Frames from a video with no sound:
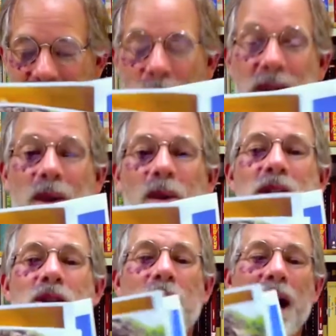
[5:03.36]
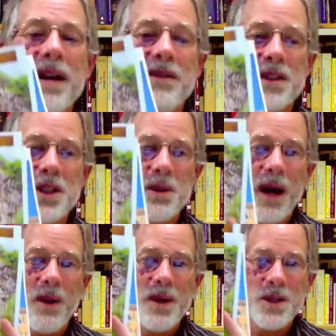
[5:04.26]
where they once cried for 2
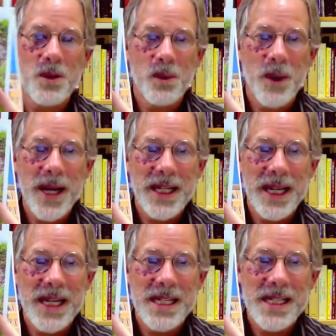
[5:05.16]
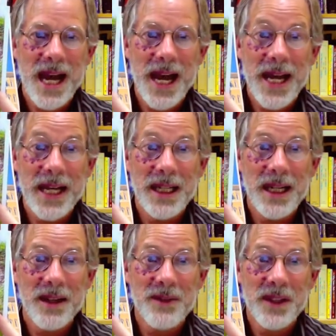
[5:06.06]
hours, "Great is Diana
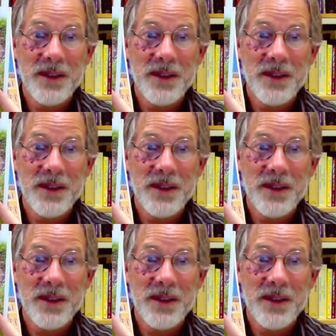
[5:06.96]
of the